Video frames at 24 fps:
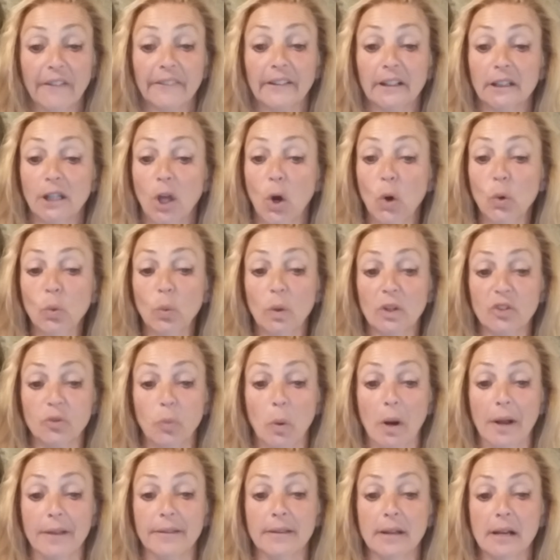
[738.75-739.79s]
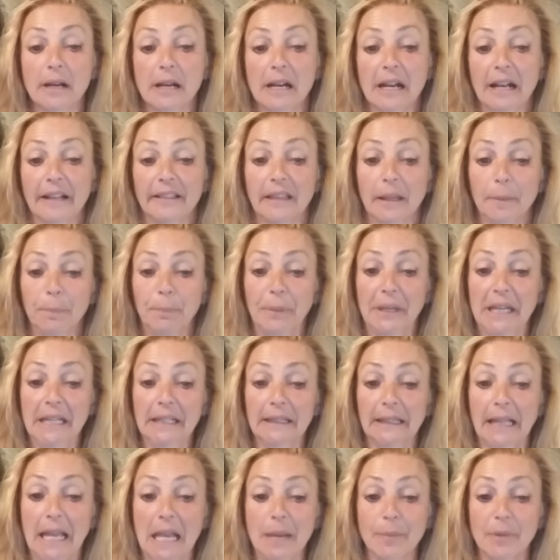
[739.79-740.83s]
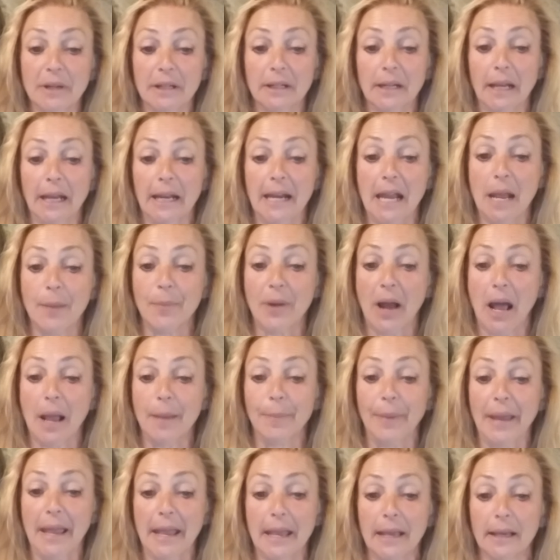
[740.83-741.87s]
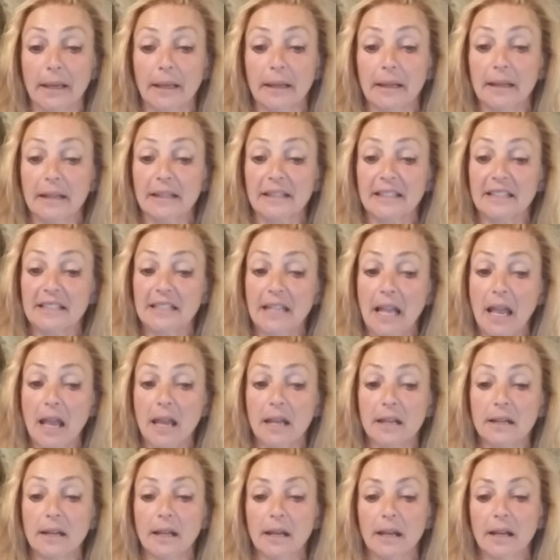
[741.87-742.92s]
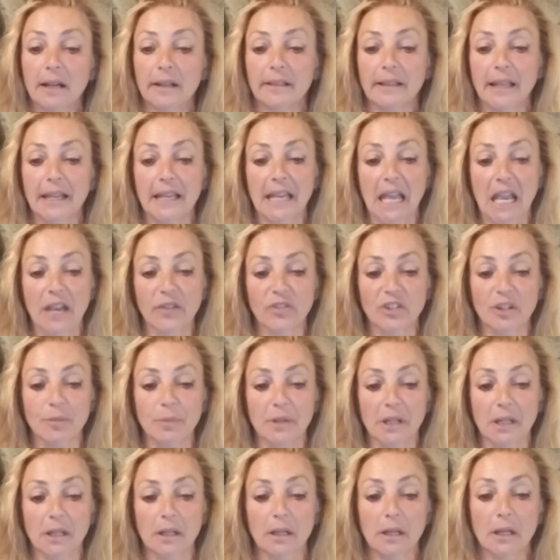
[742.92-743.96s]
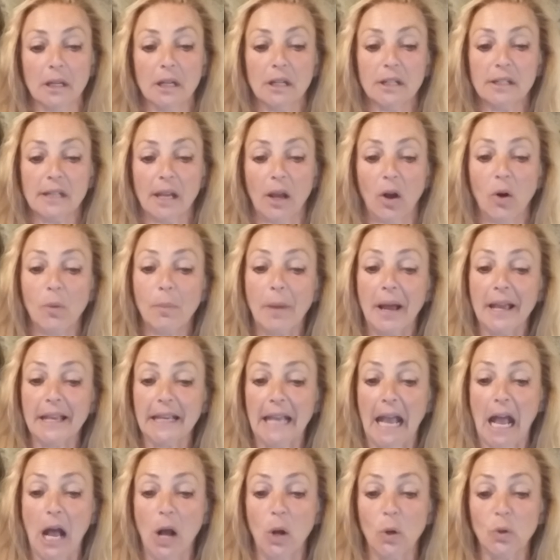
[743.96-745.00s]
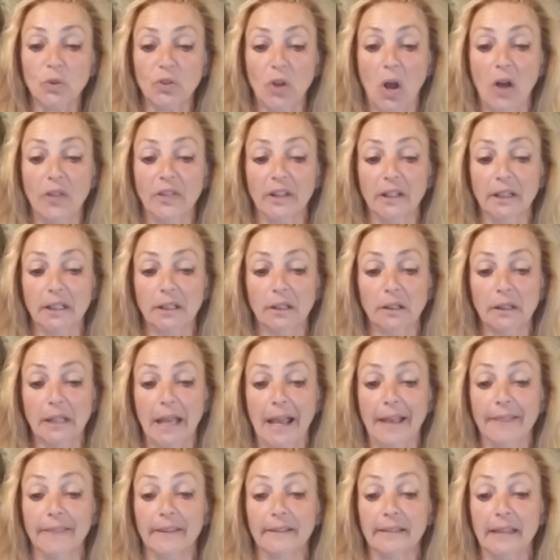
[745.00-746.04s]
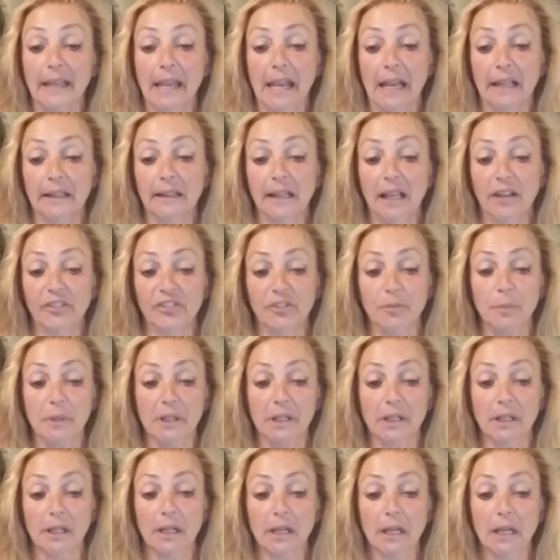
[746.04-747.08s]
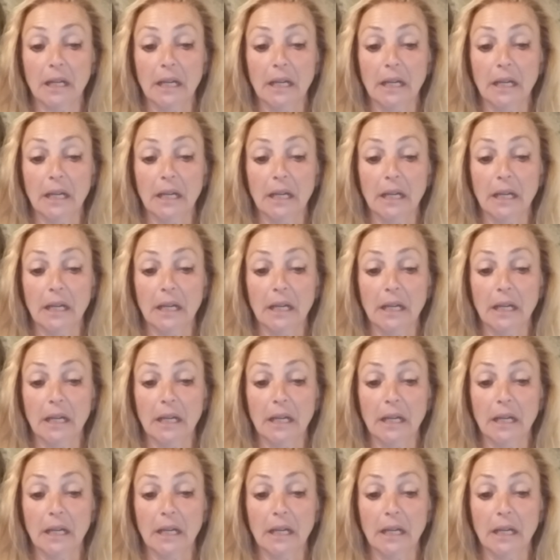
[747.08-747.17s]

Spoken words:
The loan was one that Pete Lehman and M&I Bank said they gave to me to help my cows on the little land that they had left me